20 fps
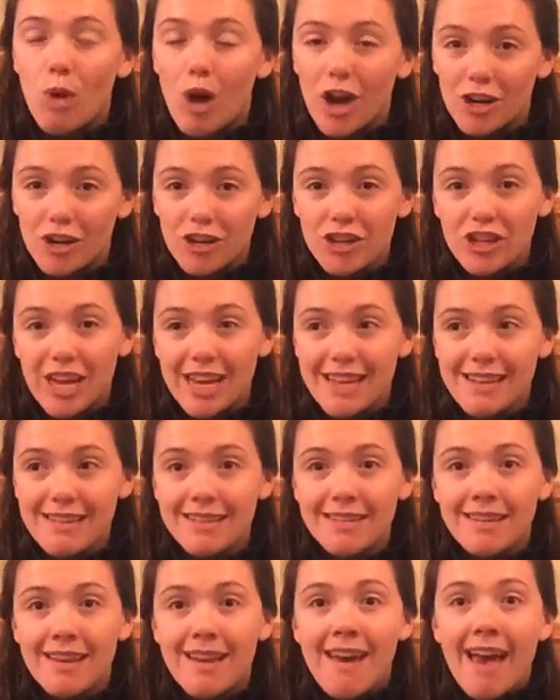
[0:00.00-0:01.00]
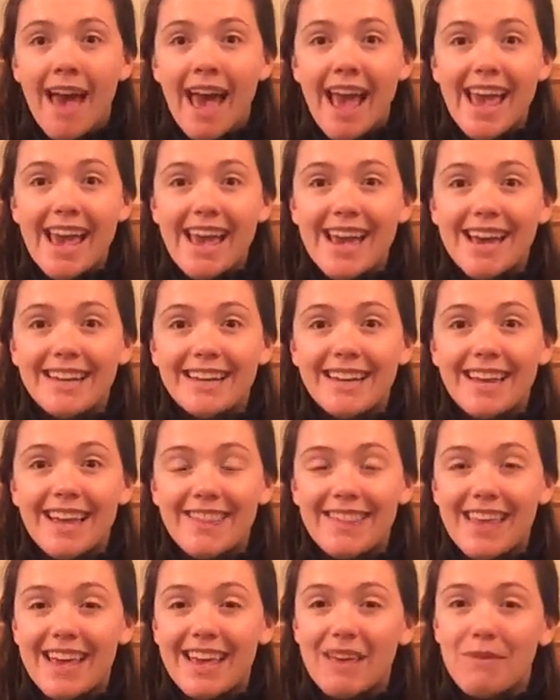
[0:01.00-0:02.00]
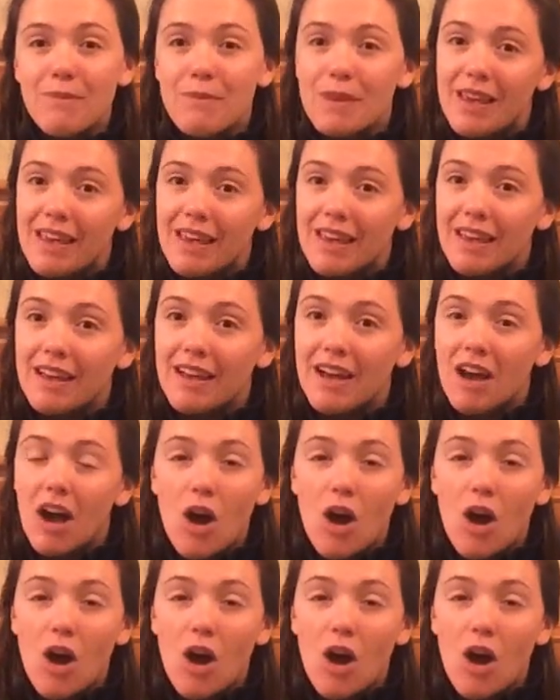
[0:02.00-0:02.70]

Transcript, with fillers: watersheds and they can be